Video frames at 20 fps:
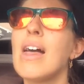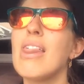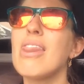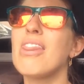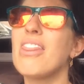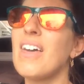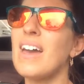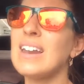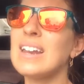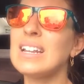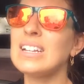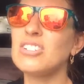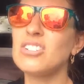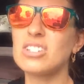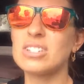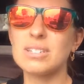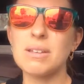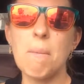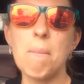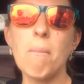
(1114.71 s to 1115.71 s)
then it
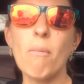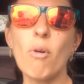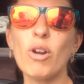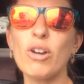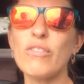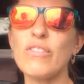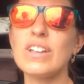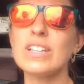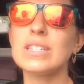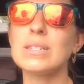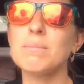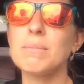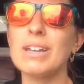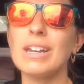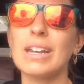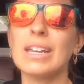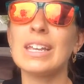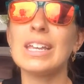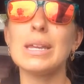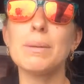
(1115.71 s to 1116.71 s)
just motivates
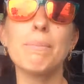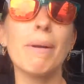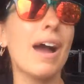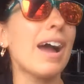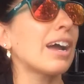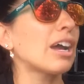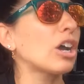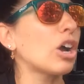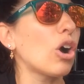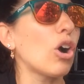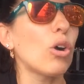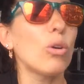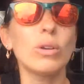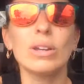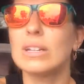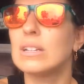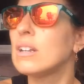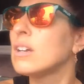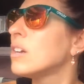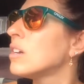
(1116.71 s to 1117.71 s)
me to keep on
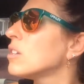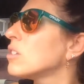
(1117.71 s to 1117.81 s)
going.